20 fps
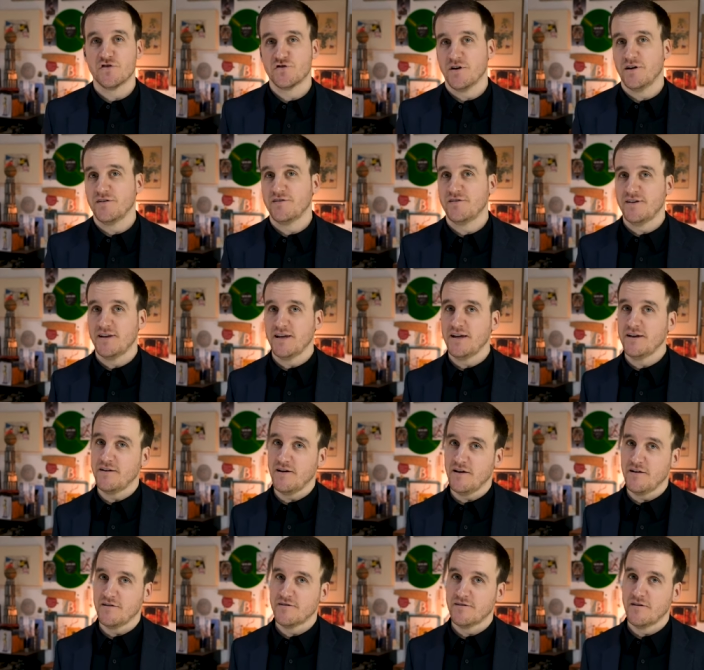the trustee
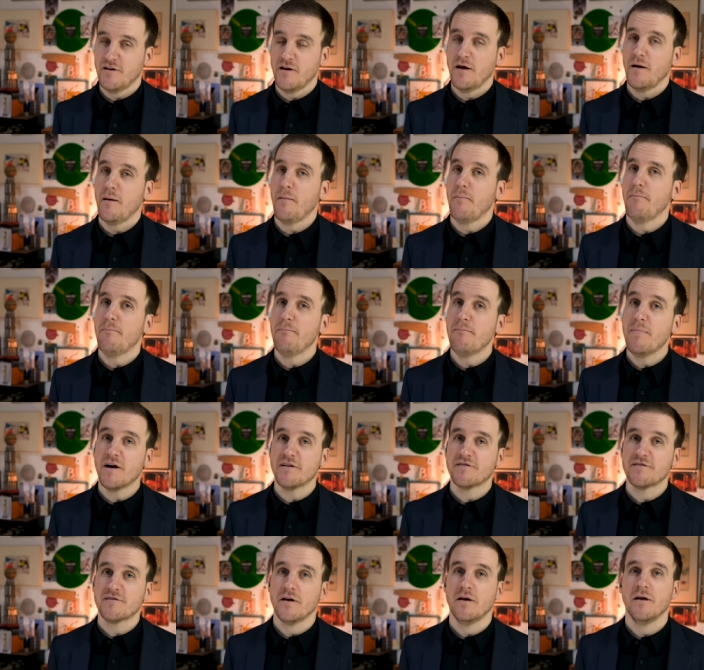does
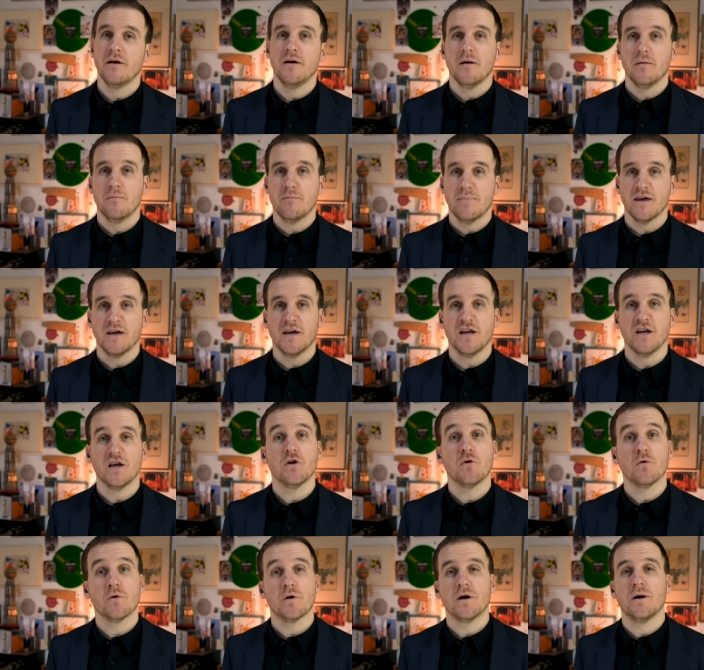must be in
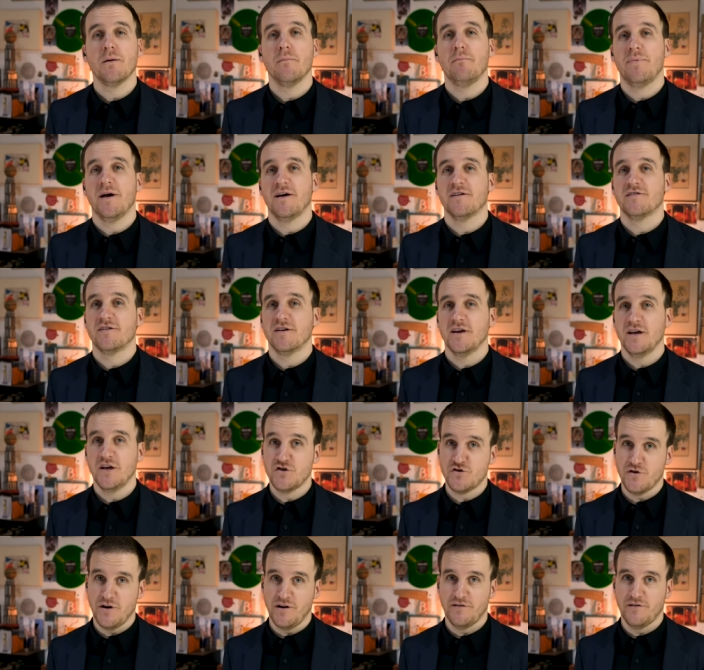your best
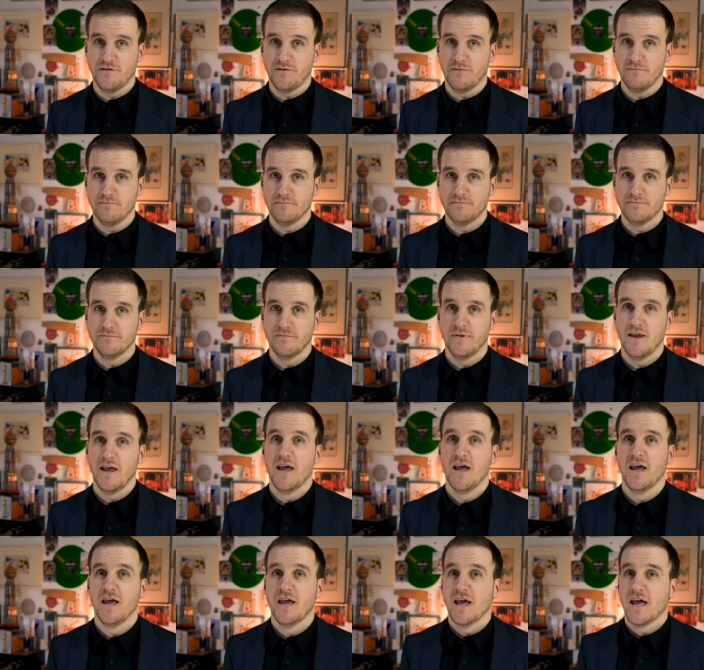interest.
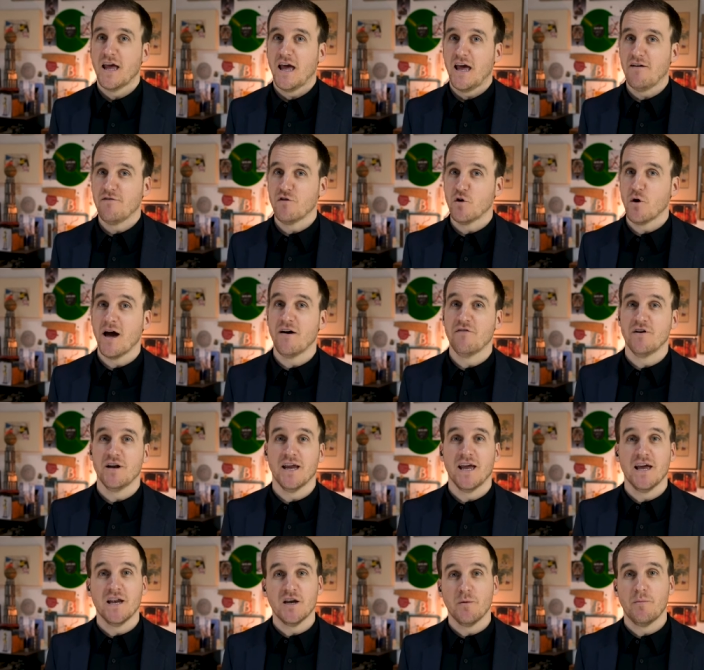If you have an
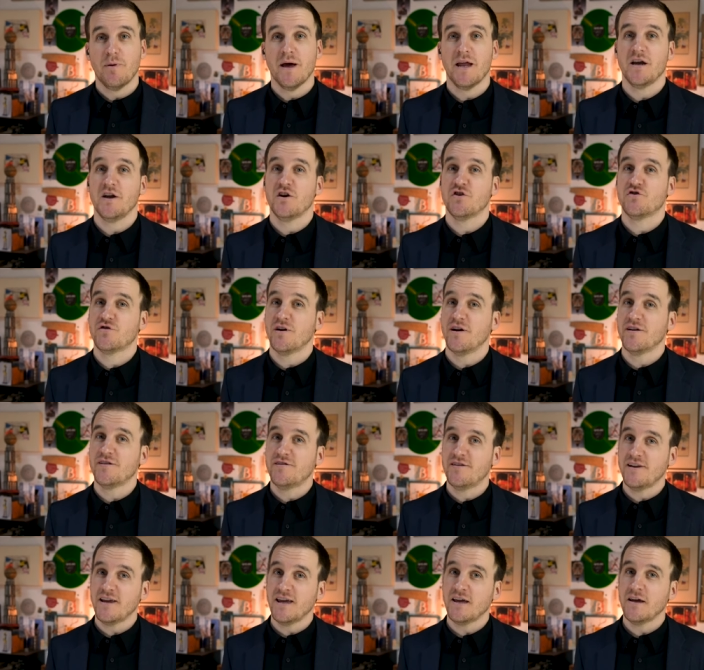independent
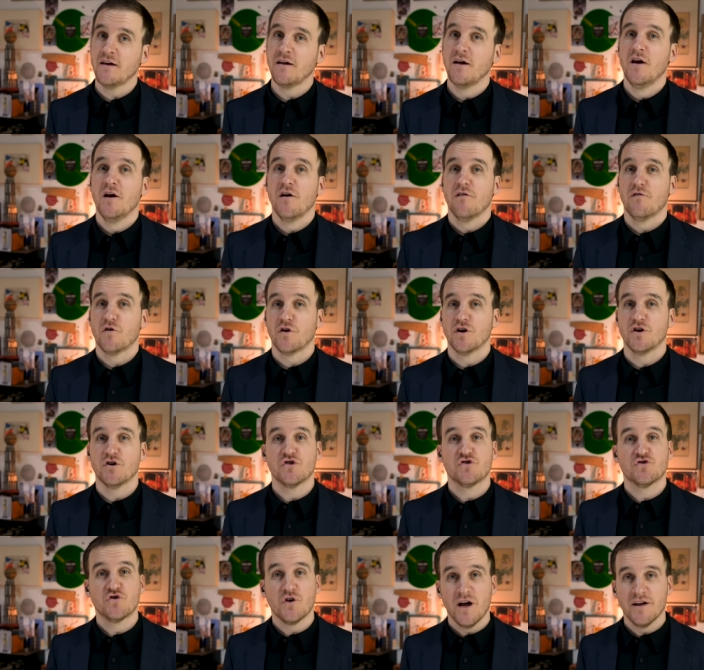trustee for your
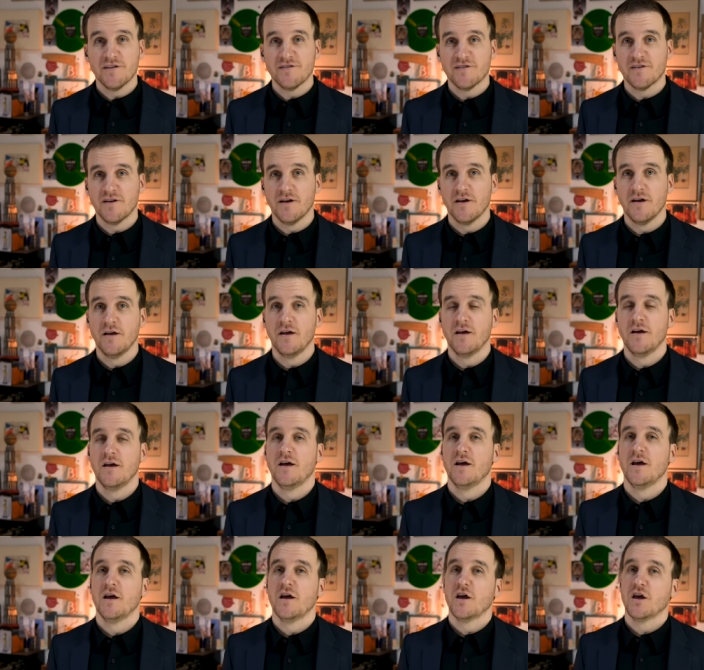trust,
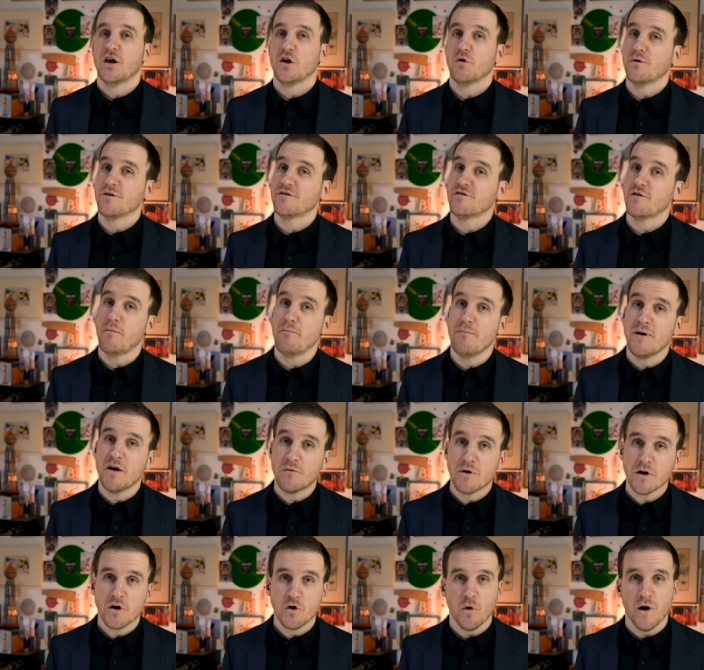you will submit
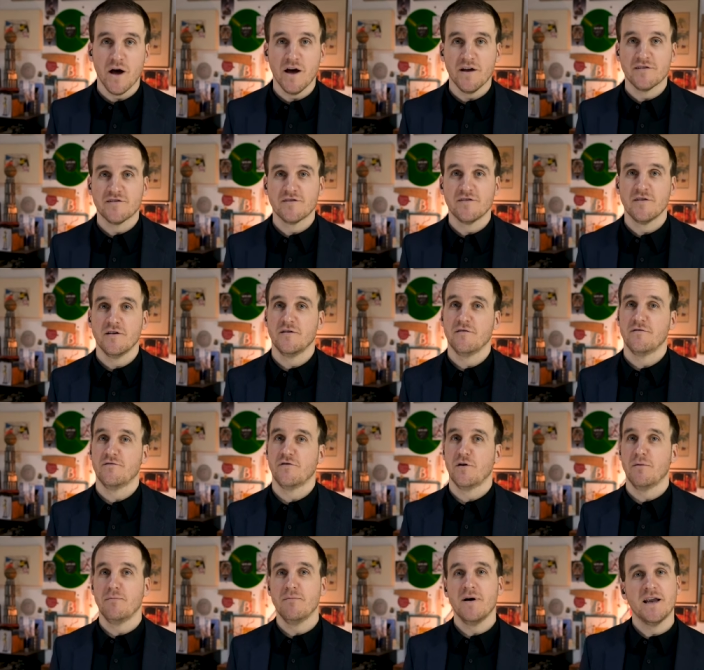requests
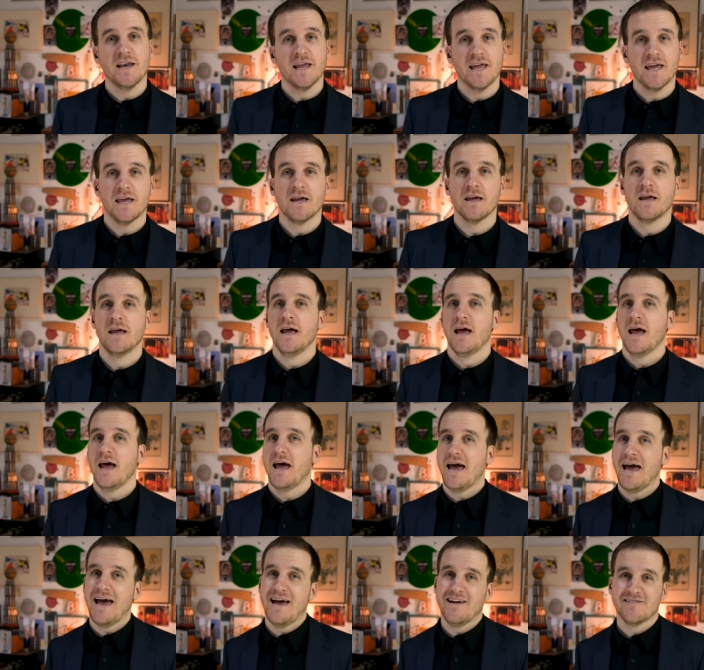for money,
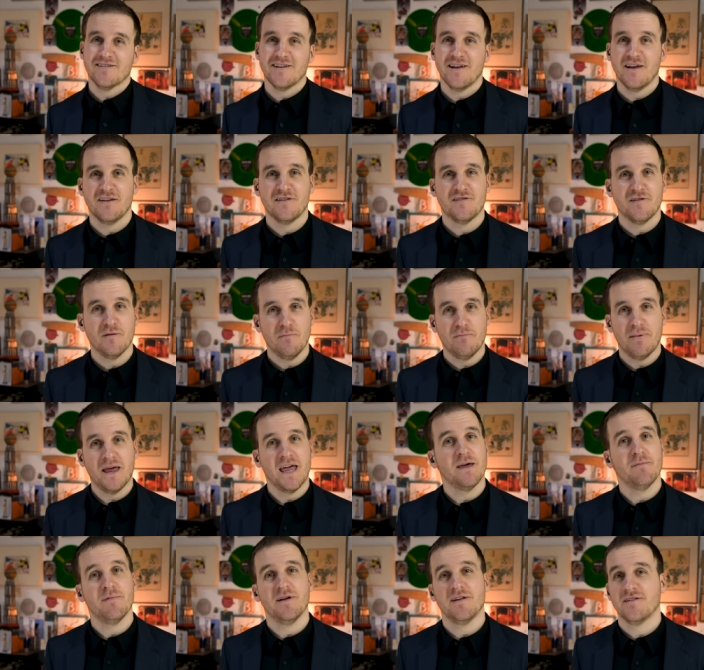assets,
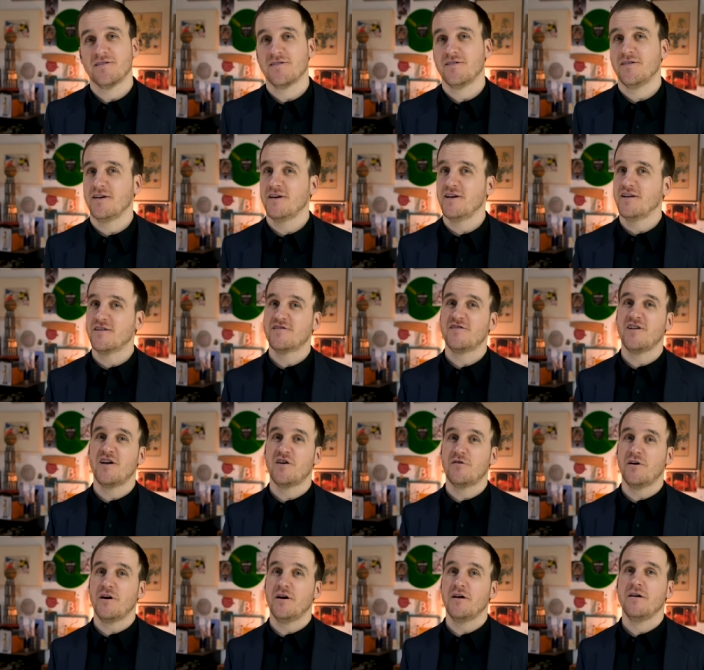payments,
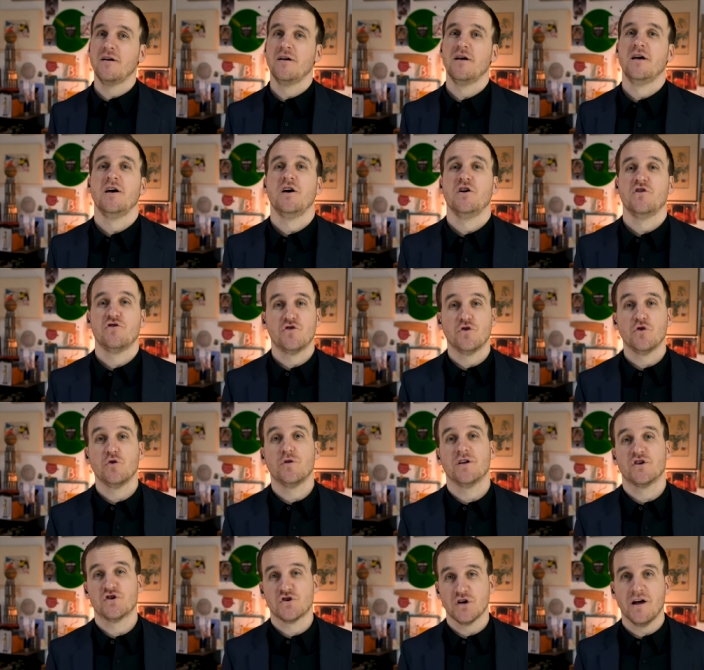etc. to
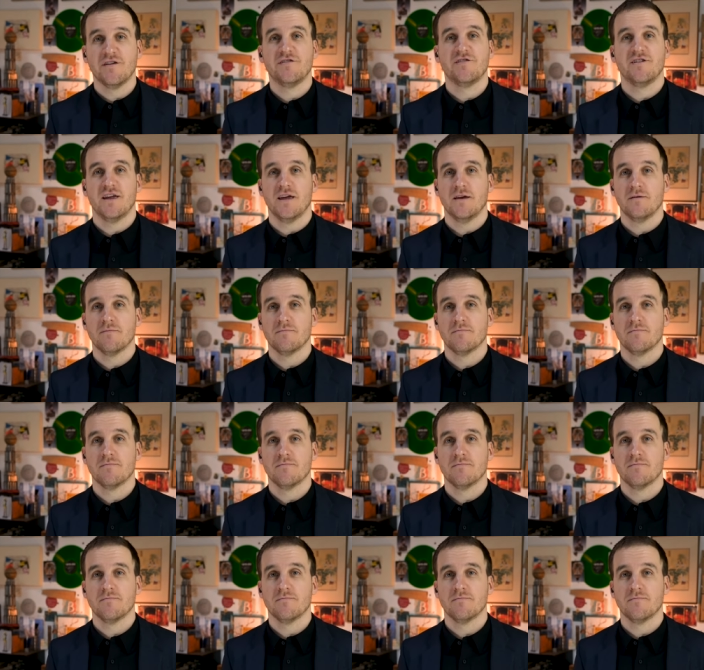the trustee.